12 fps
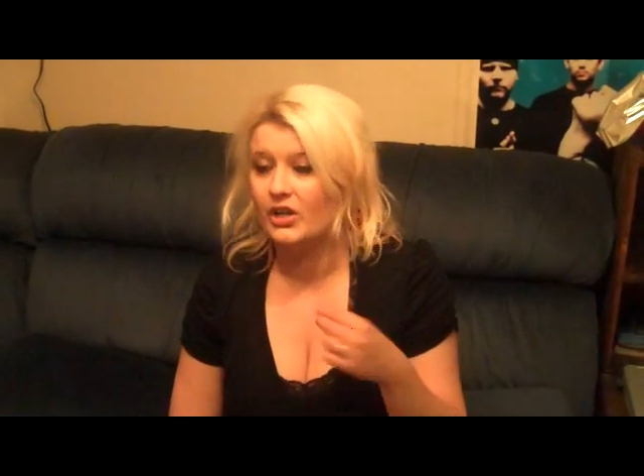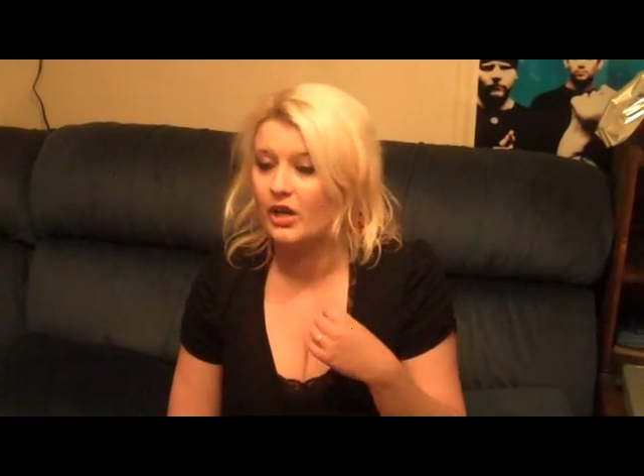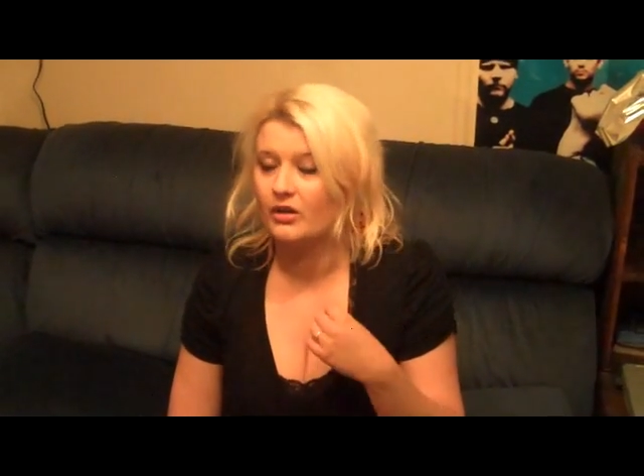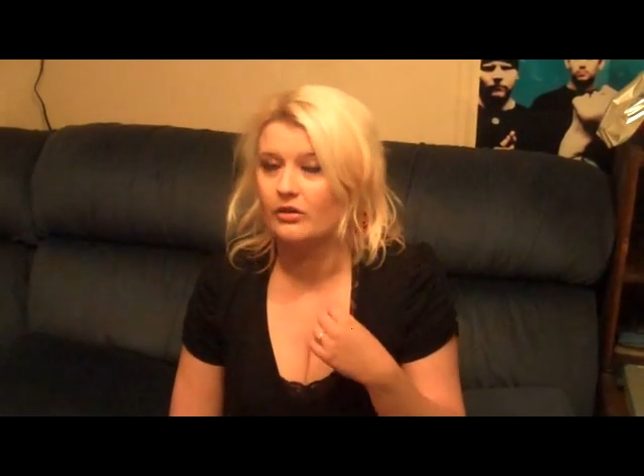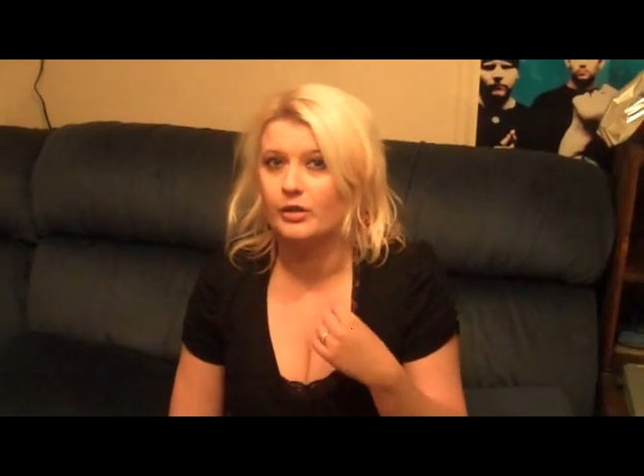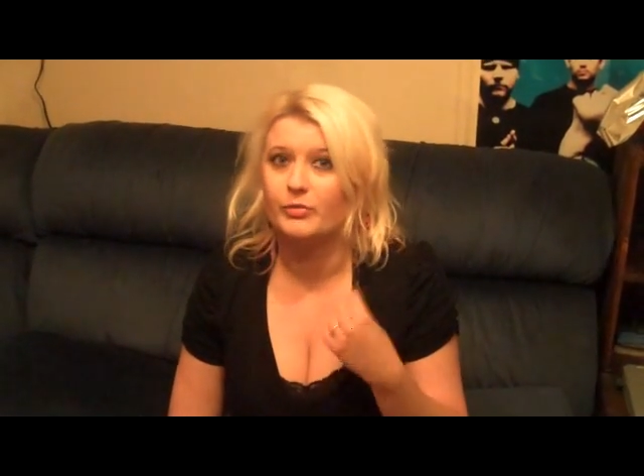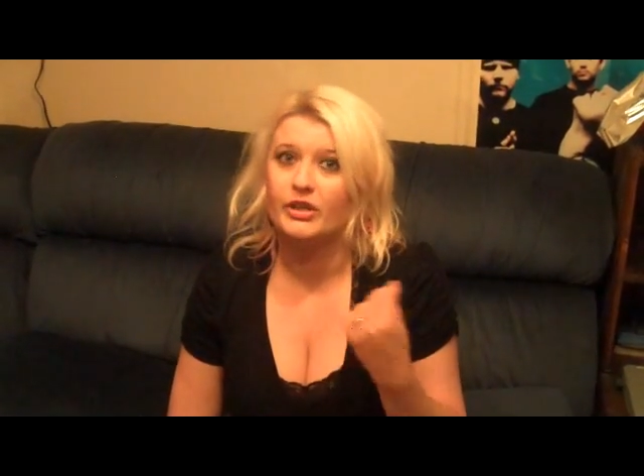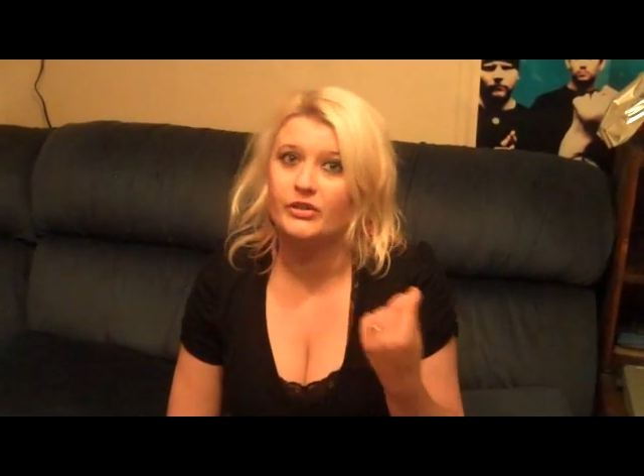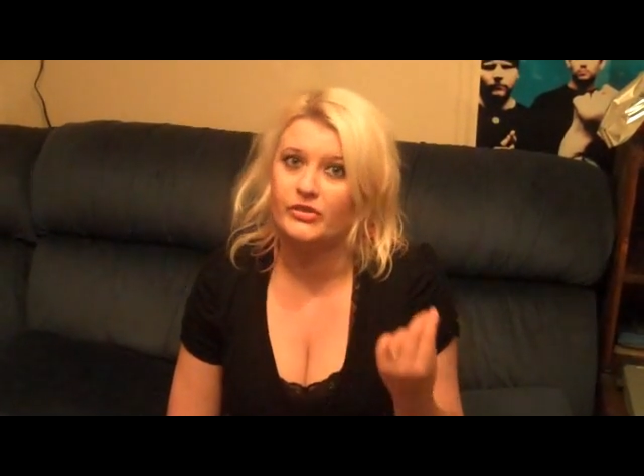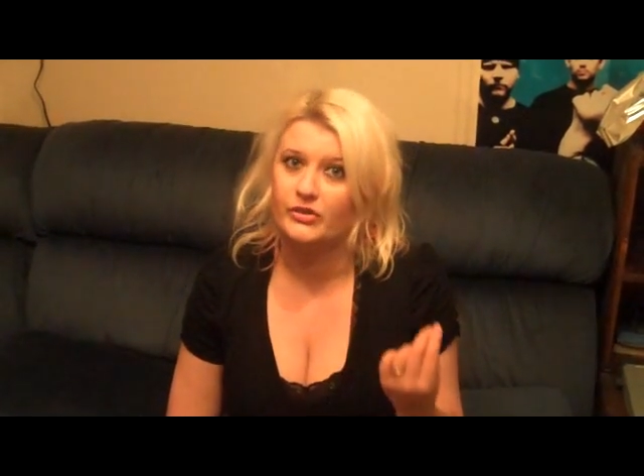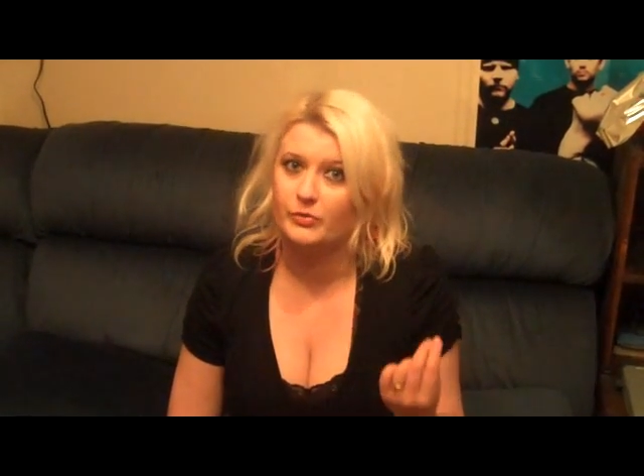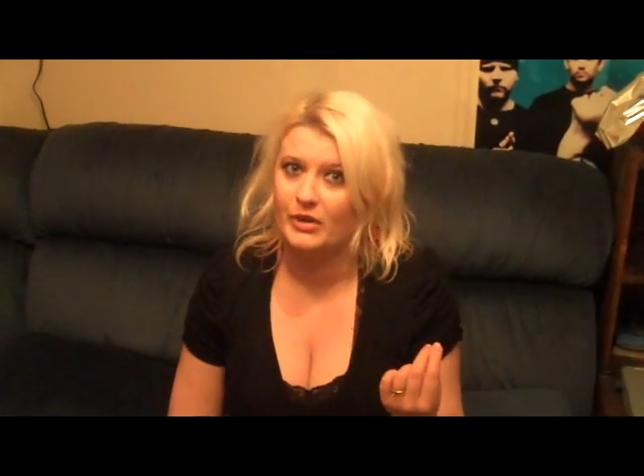not only
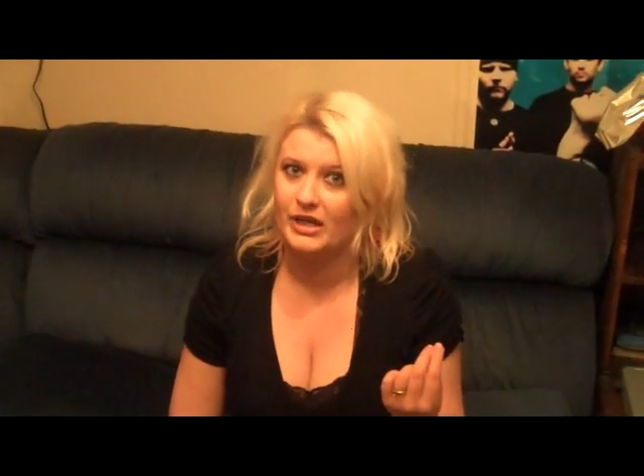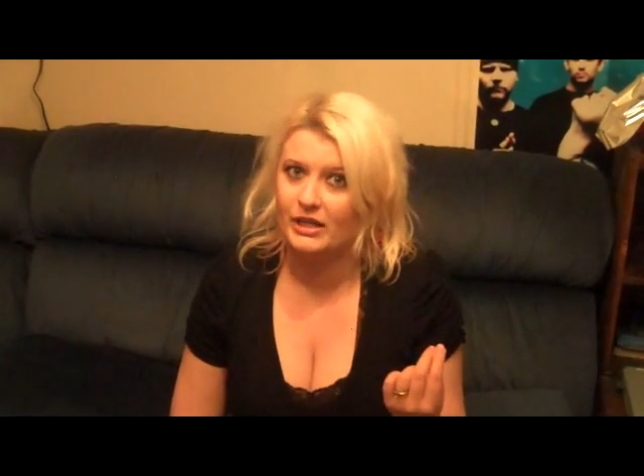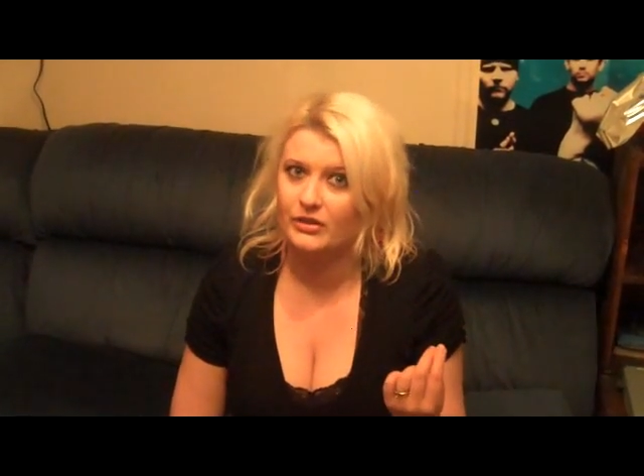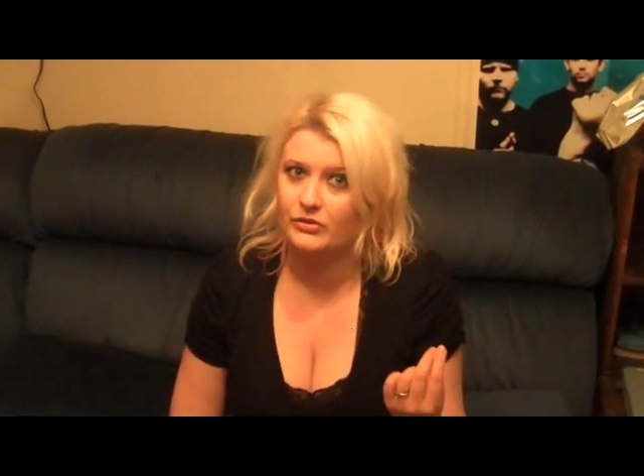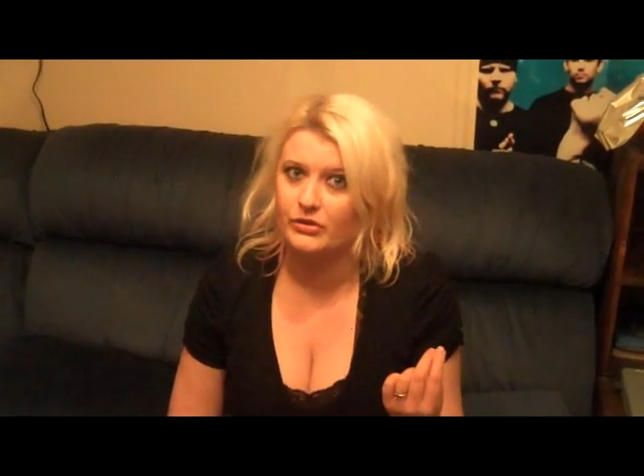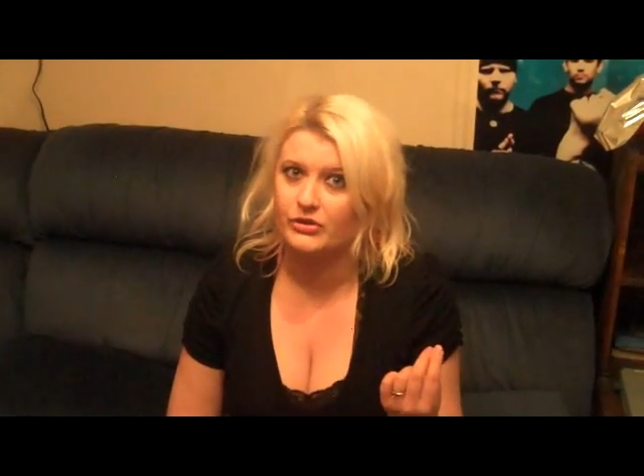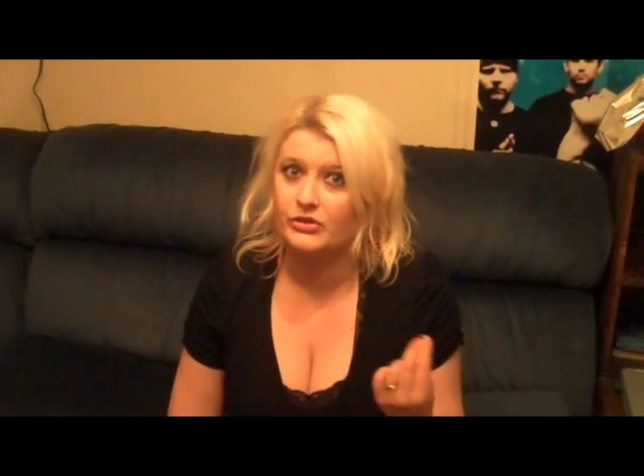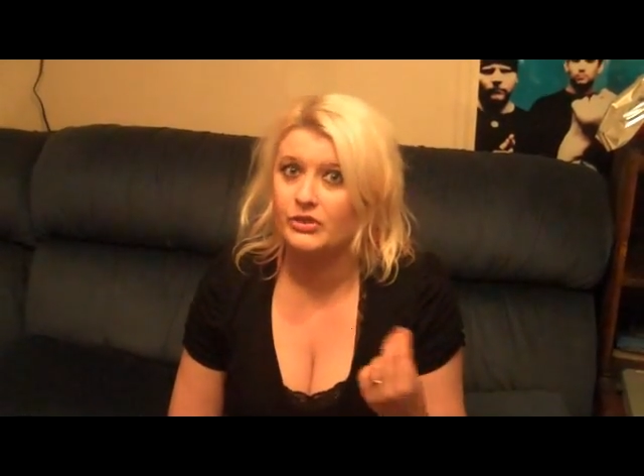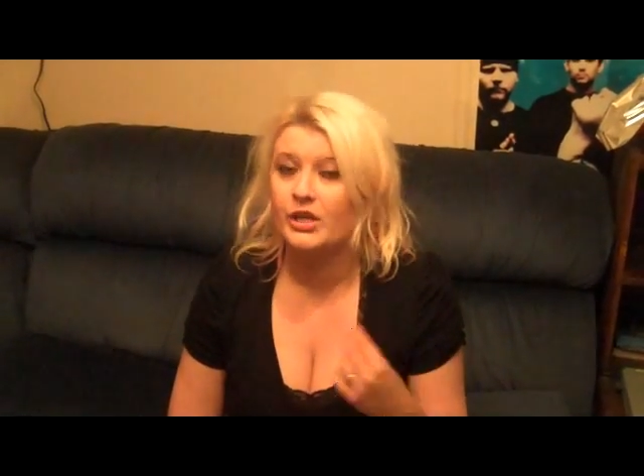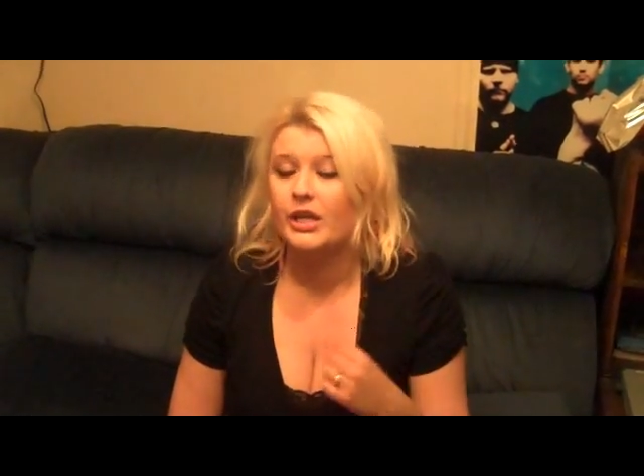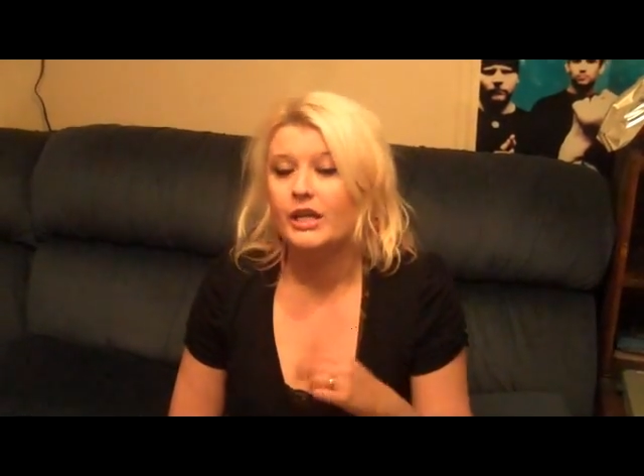because it's my interest,